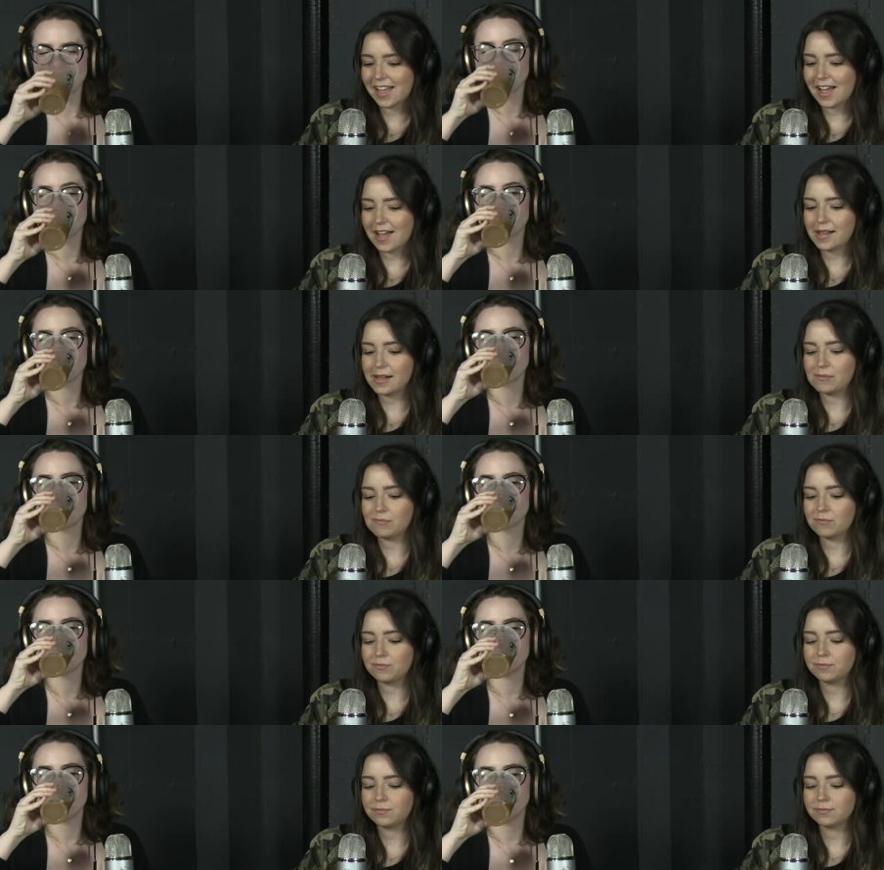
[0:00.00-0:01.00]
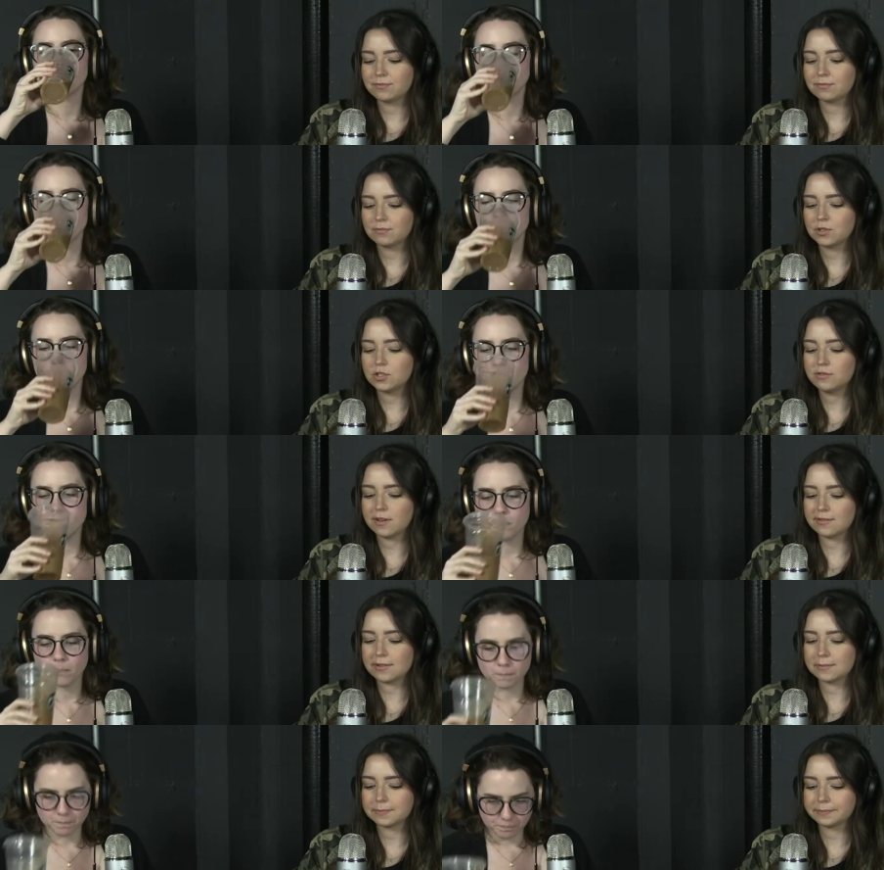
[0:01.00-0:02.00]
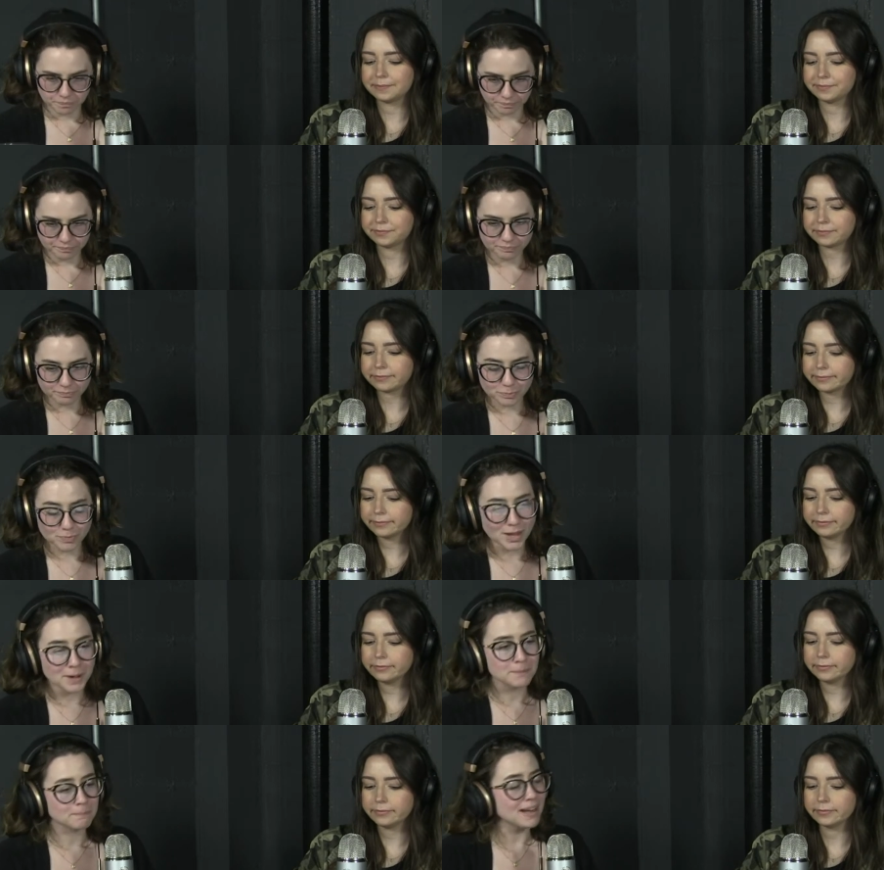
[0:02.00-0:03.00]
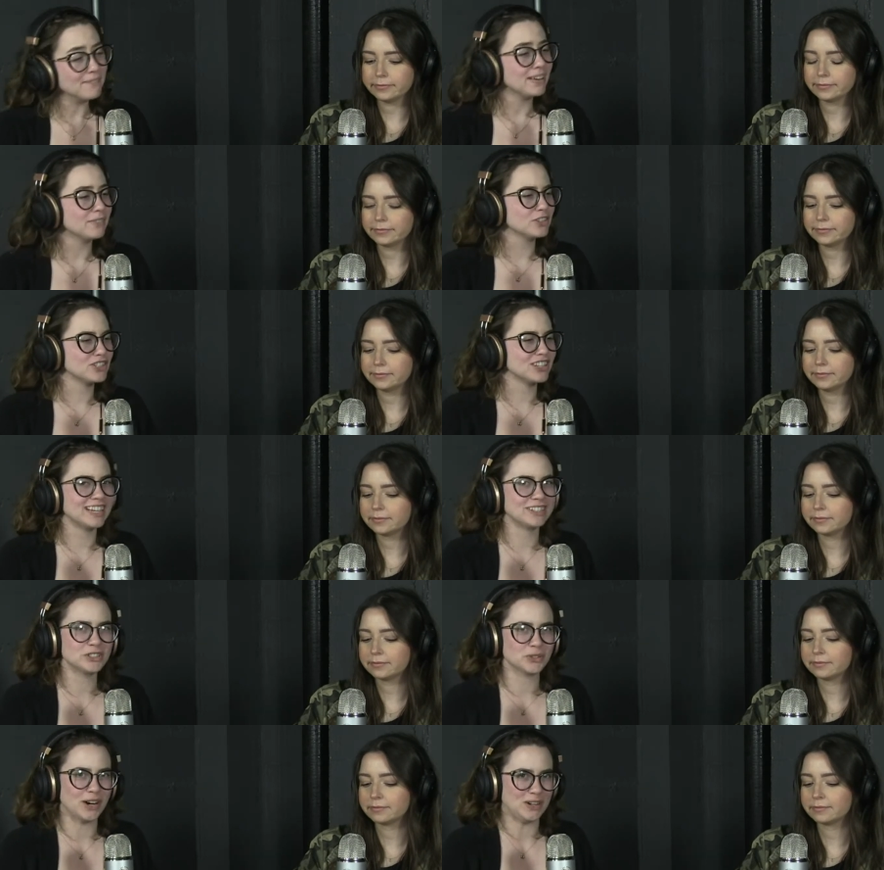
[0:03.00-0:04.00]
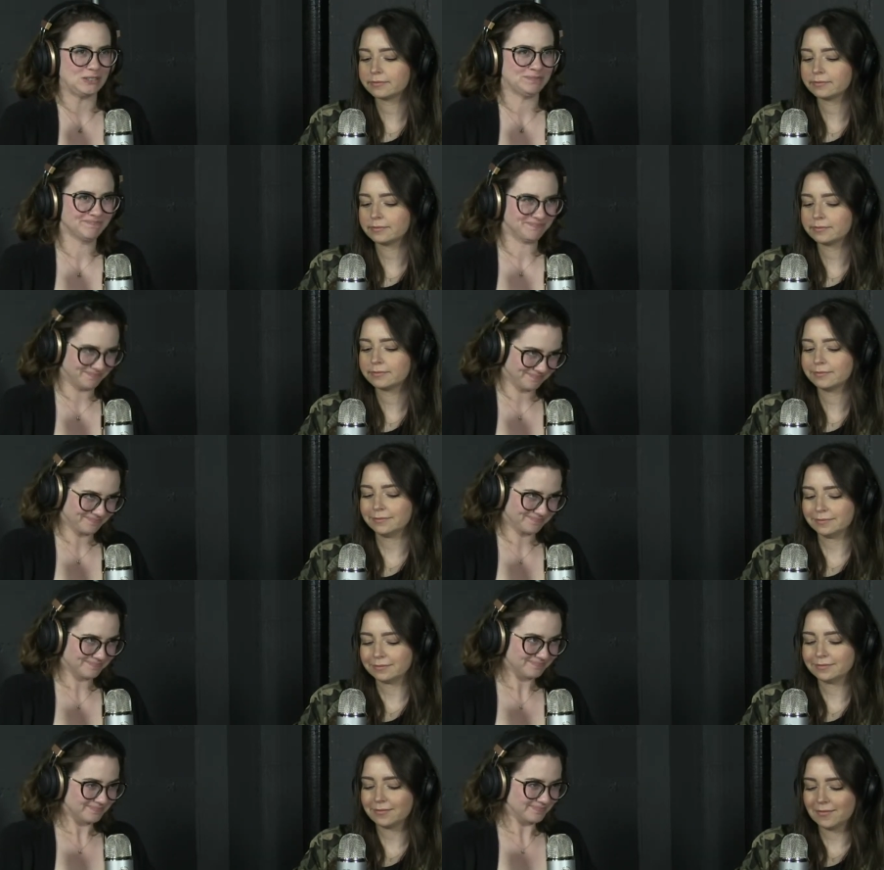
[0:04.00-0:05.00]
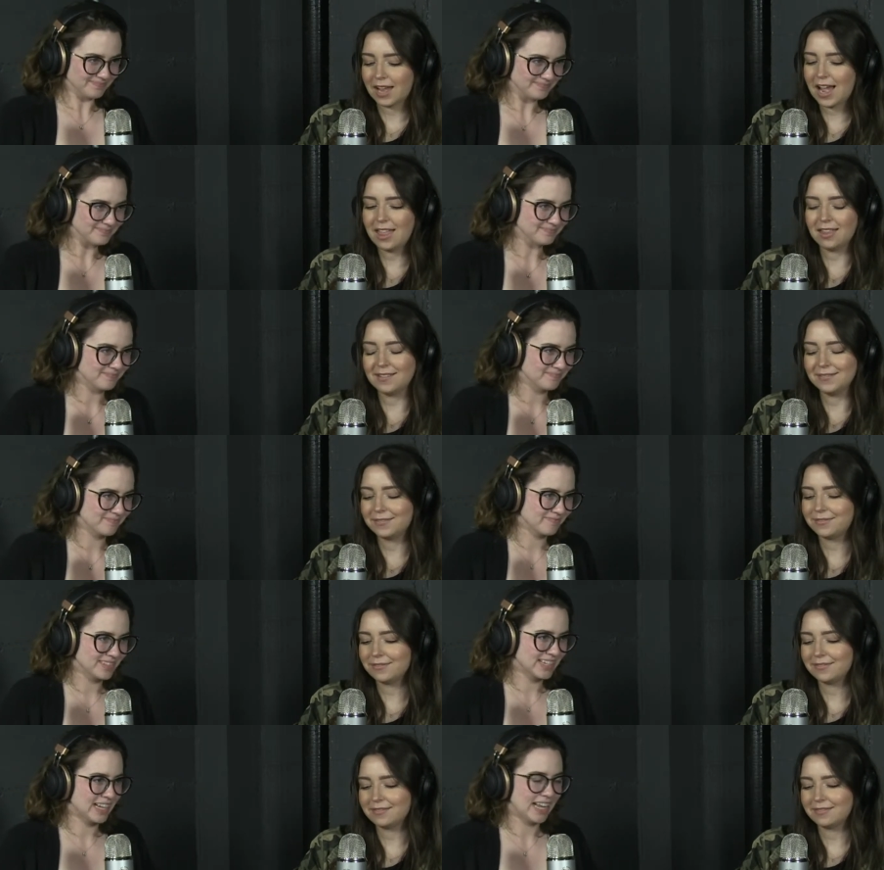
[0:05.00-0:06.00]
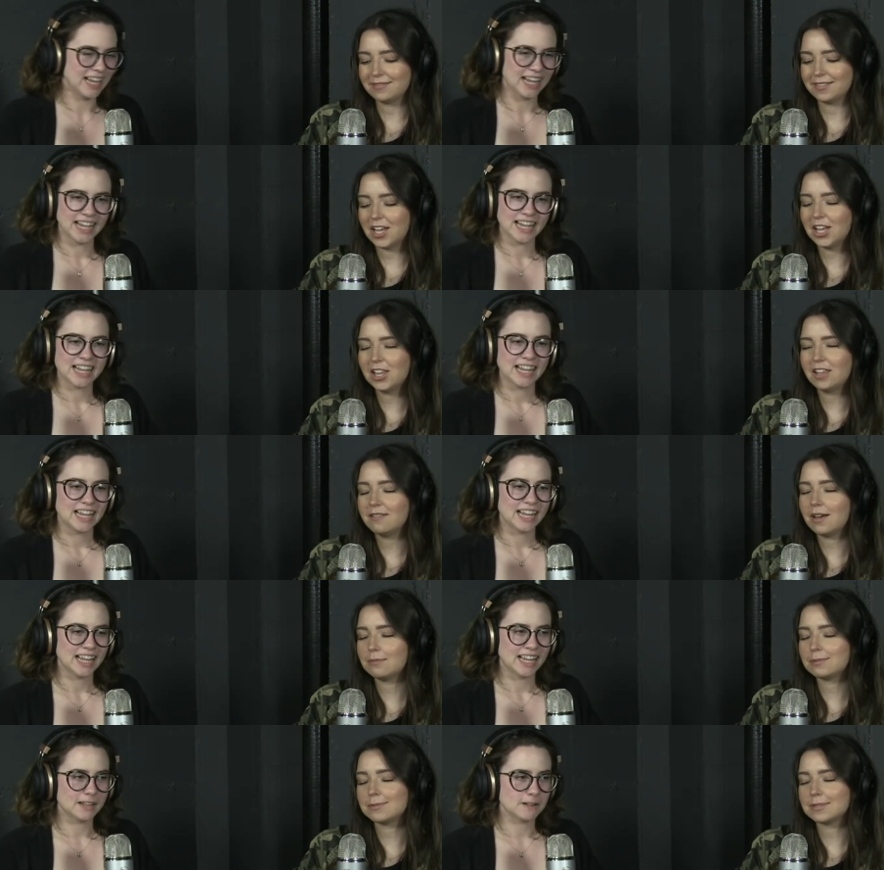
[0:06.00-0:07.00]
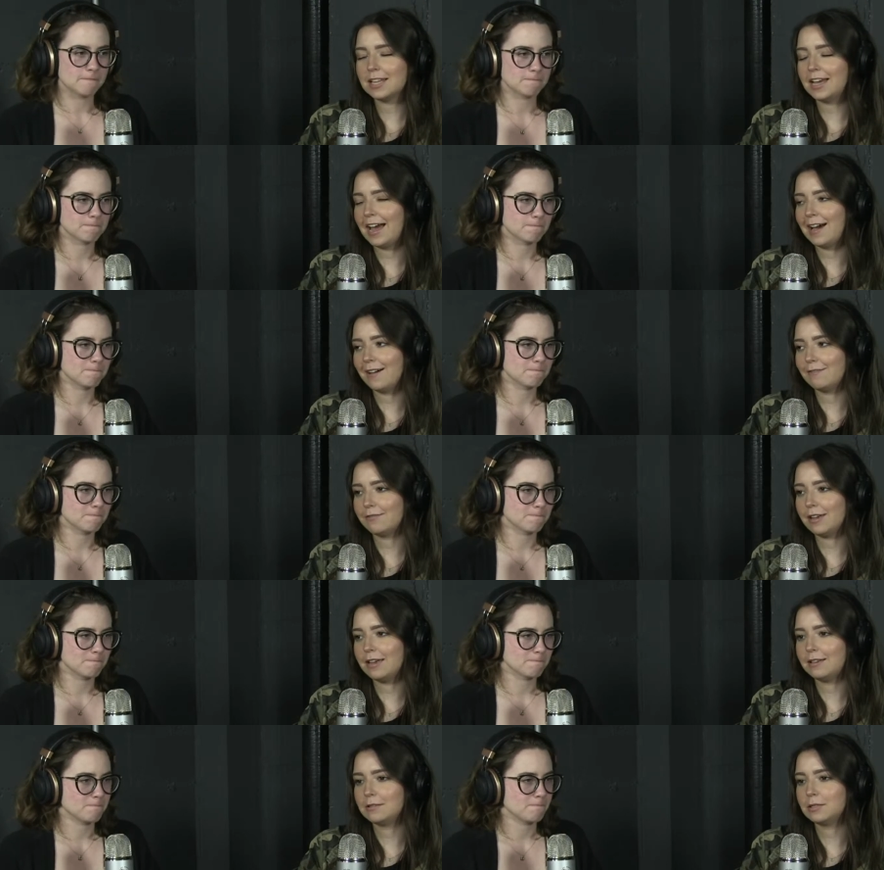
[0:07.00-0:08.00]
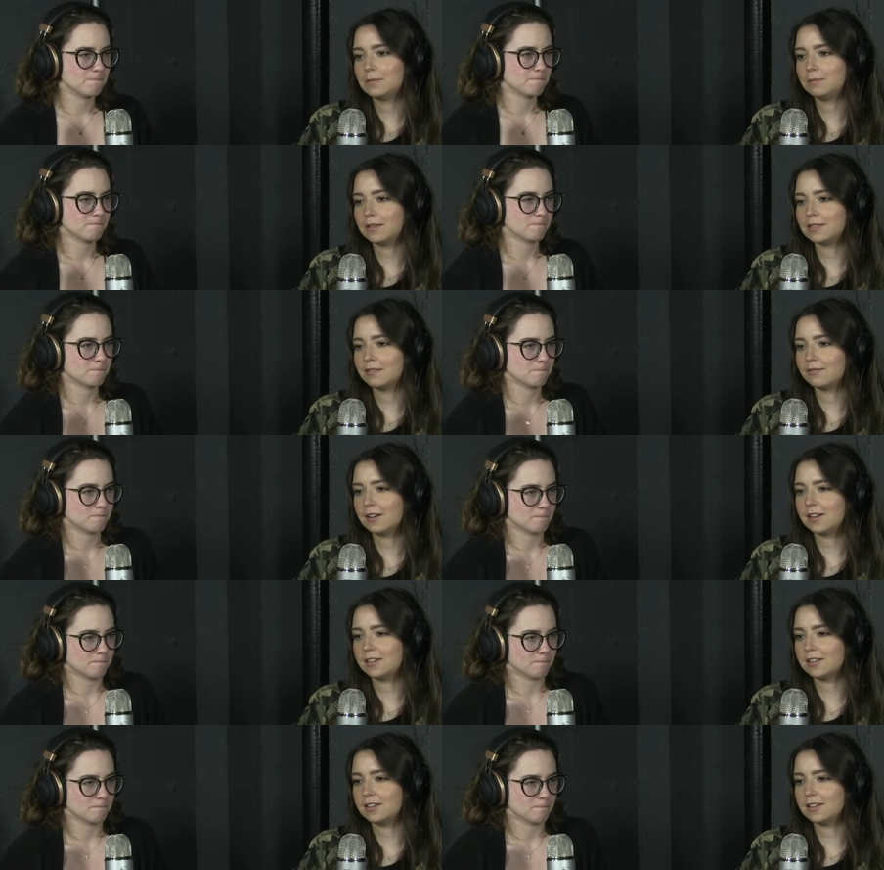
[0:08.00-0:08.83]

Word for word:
Speaker 1: Um, what's your favorite?
Speaker 2: My favorite's the intro.
Speaker 1: I love I love albums that have a specified